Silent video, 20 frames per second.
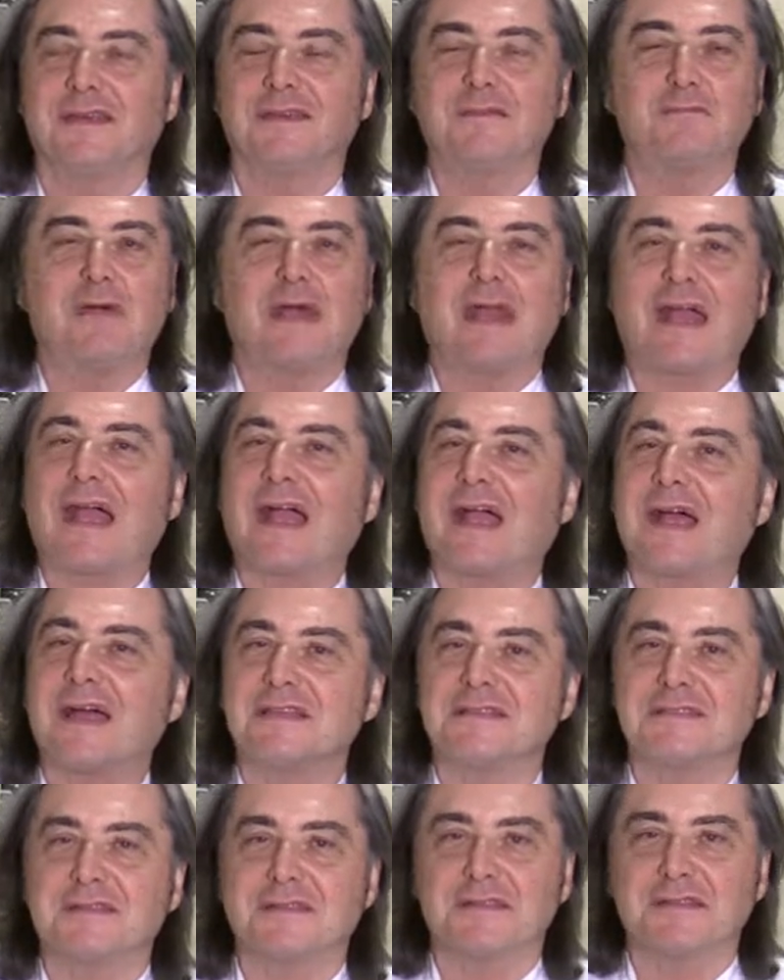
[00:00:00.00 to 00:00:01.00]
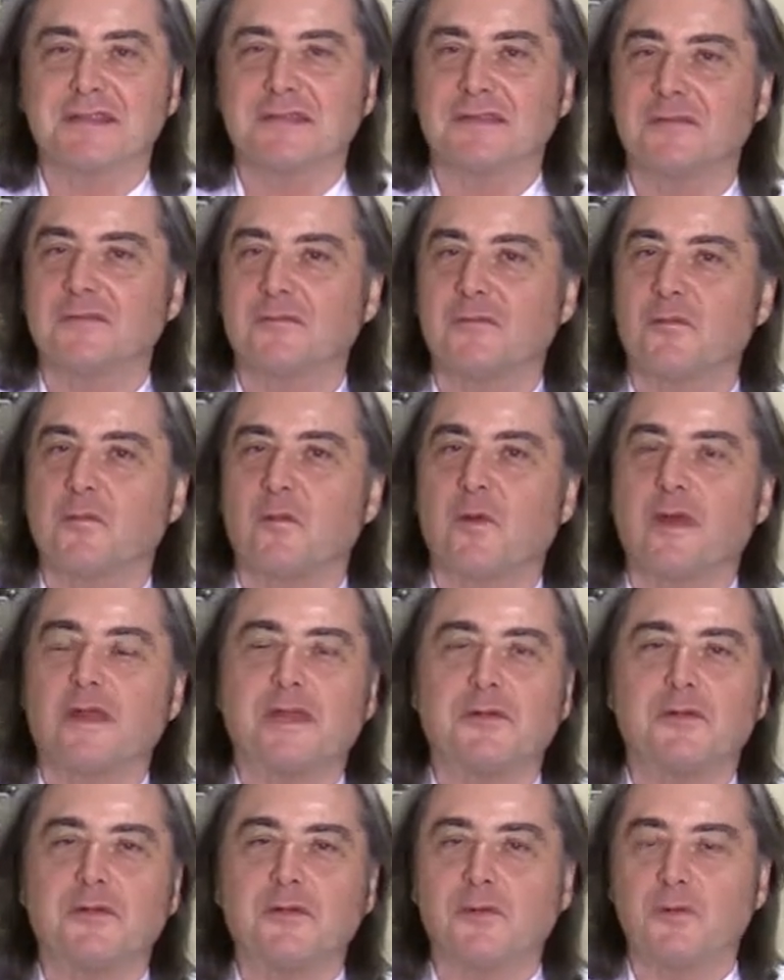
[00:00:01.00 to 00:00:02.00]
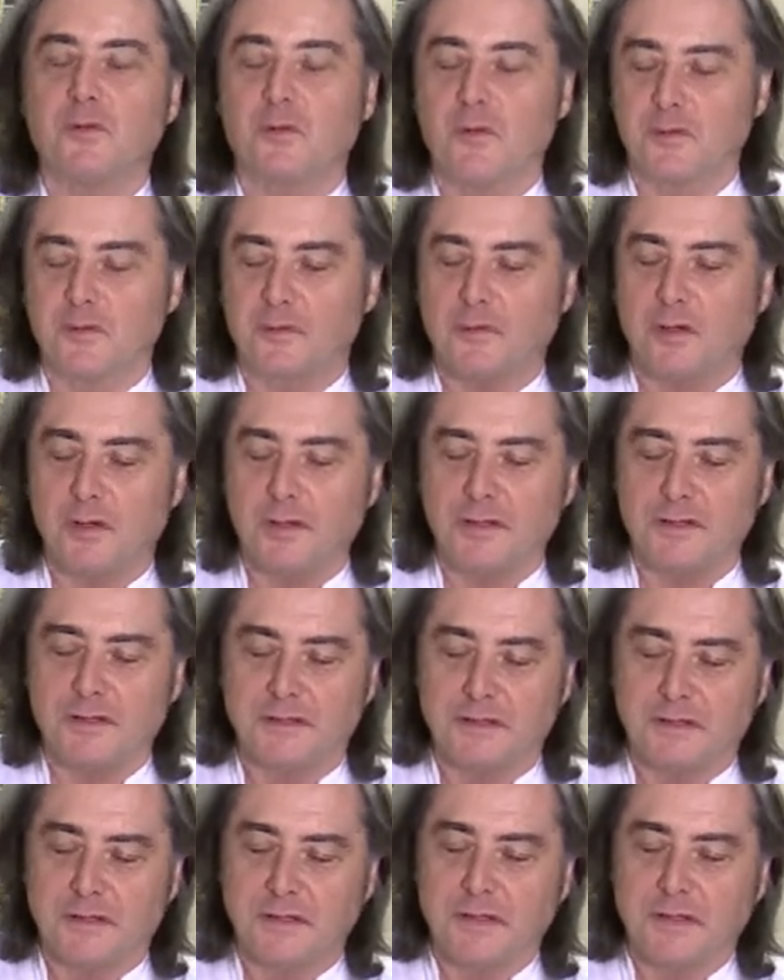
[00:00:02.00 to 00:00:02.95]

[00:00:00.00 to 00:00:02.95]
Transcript: in maracas in whatever you want to call it.